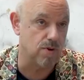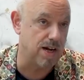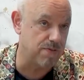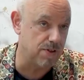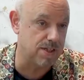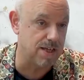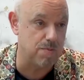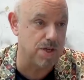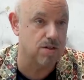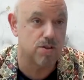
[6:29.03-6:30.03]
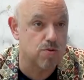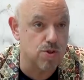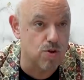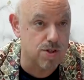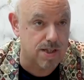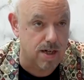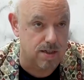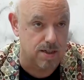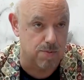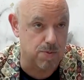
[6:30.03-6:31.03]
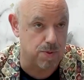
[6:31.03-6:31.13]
When I first came here, there was no startups.